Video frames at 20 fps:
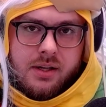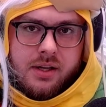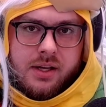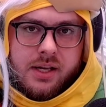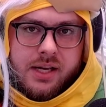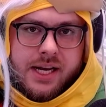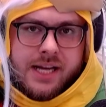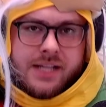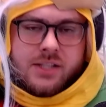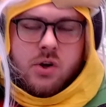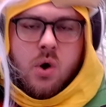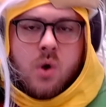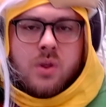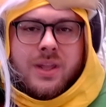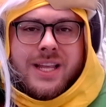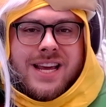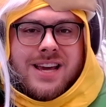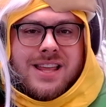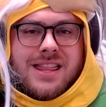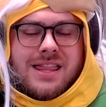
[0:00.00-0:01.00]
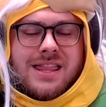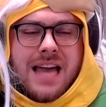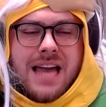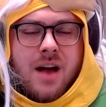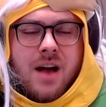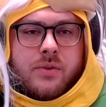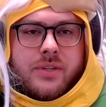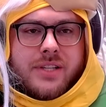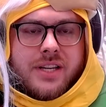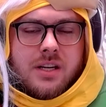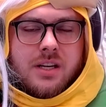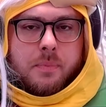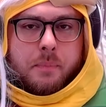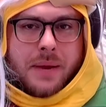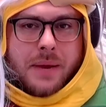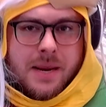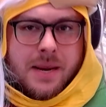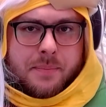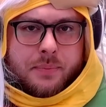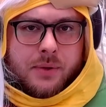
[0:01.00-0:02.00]
It's only 1,000
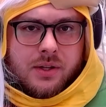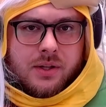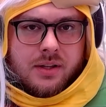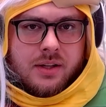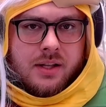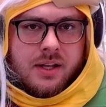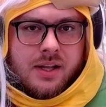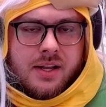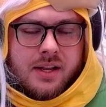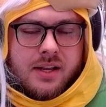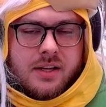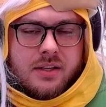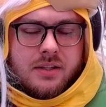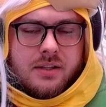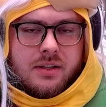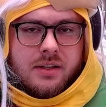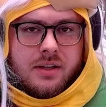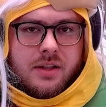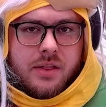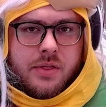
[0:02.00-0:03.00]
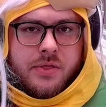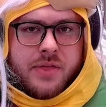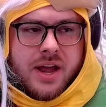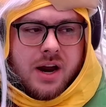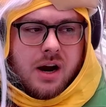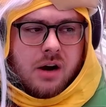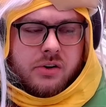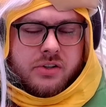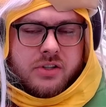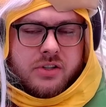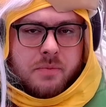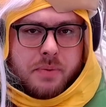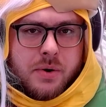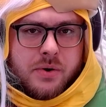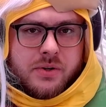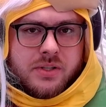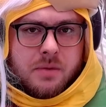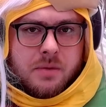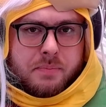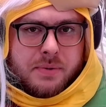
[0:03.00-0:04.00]
people that are
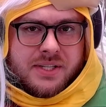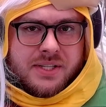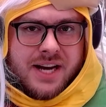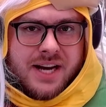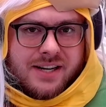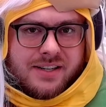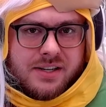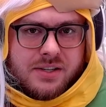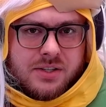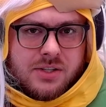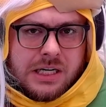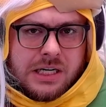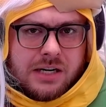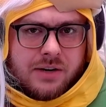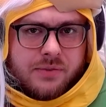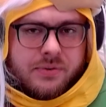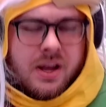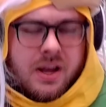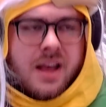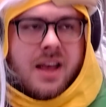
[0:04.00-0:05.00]
supposed to protect and serve.